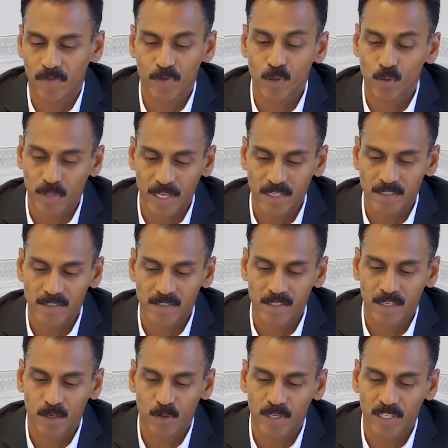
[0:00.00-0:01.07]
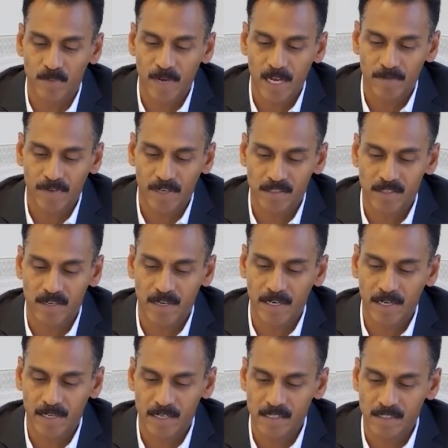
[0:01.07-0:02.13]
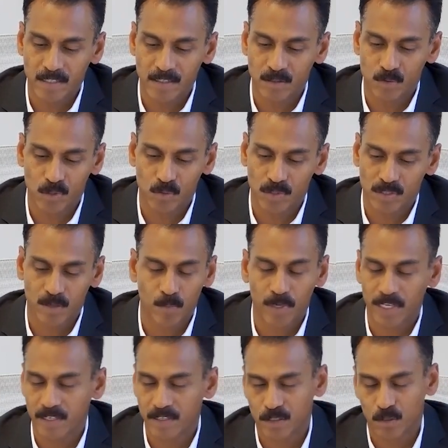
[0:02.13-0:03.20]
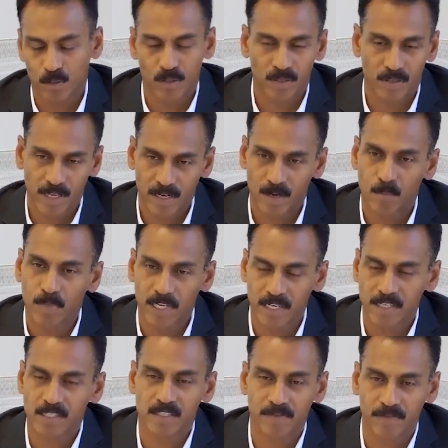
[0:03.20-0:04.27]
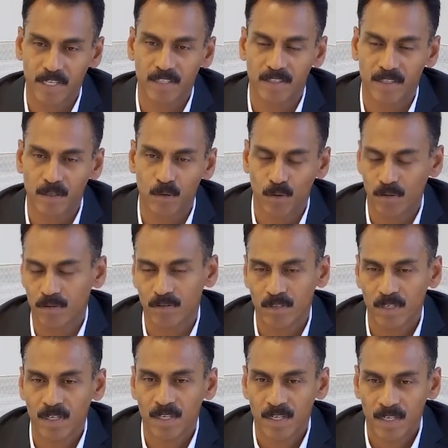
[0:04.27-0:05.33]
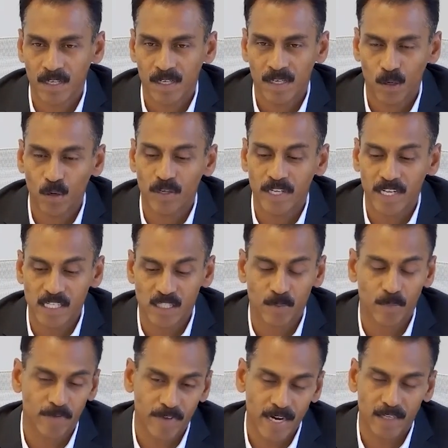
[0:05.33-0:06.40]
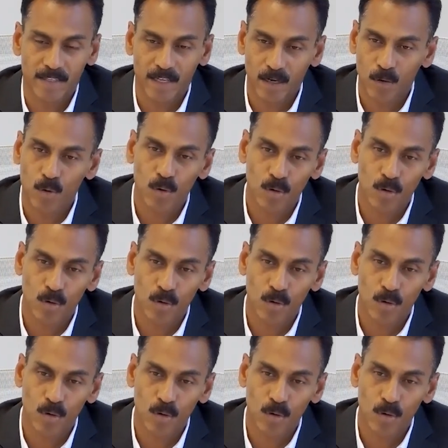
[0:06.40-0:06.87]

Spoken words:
a few things, including the manufacturer integrations, which was completed. So now they are completely shifting the whole dealership. In fact, the